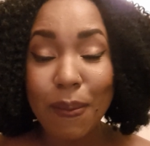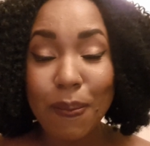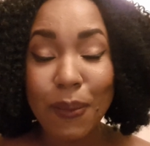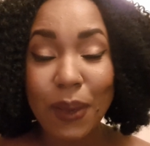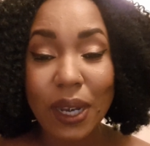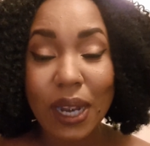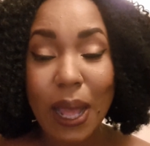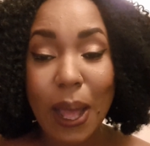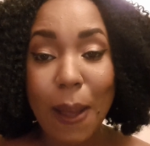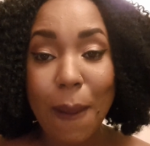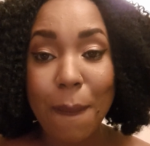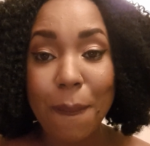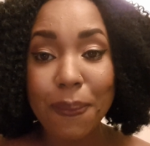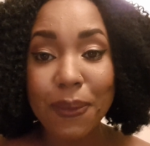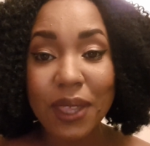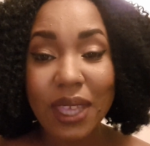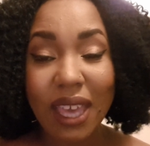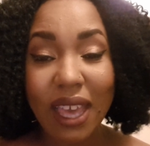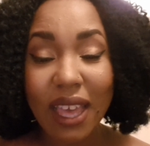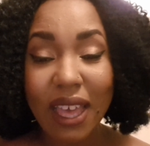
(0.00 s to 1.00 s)
But
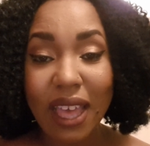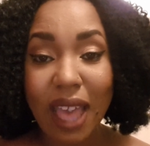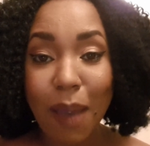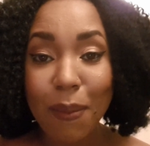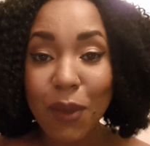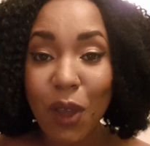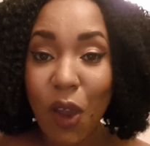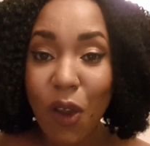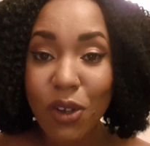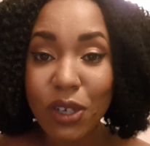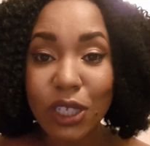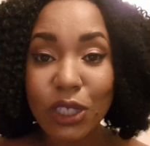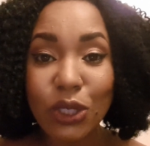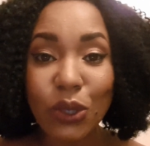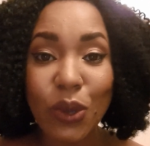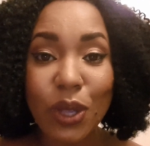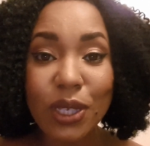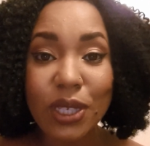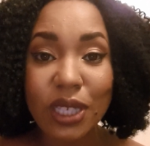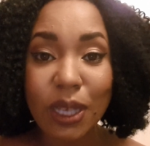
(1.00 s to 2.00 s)
yeah, I'm currently
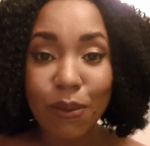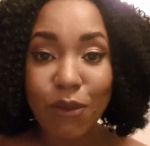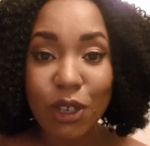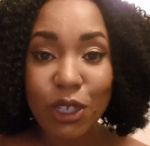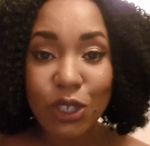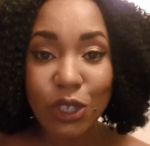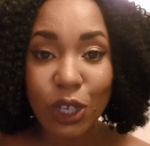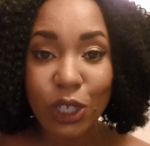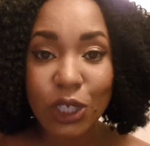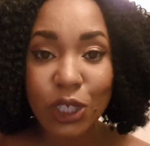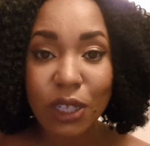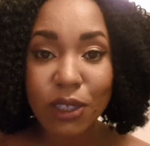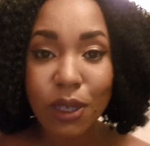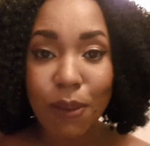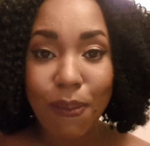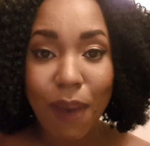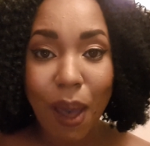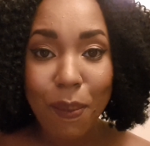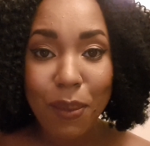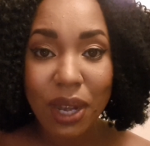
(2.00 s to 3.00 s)
doing some research on the
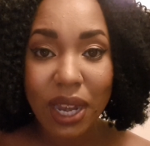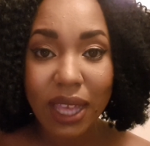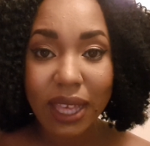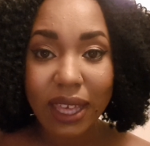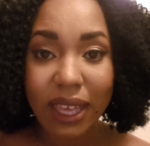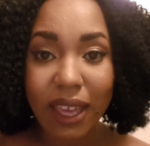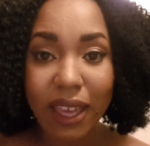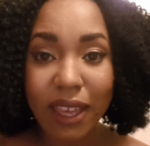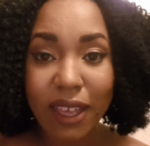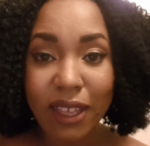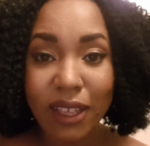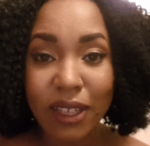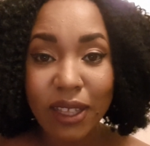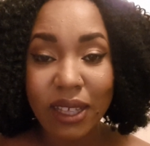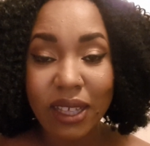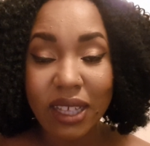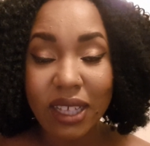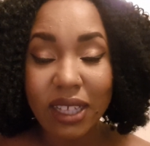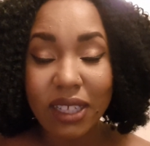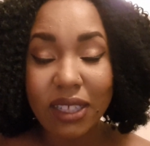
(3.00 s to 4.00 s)
Bamileke
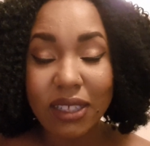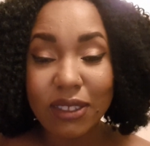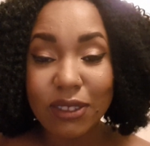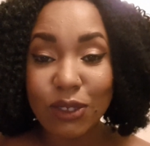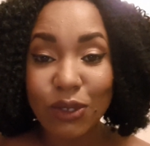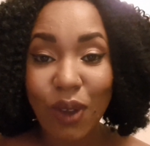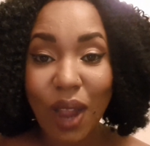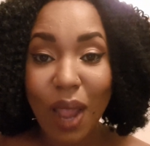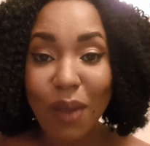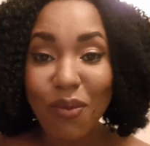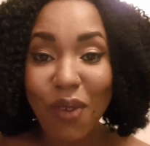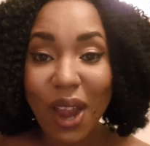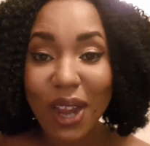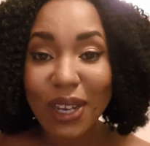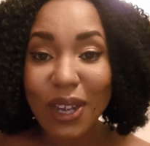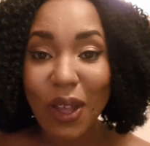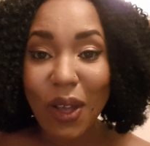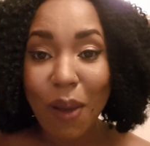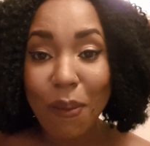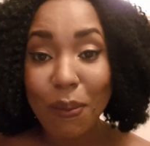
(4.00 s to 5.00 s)
tribe right now.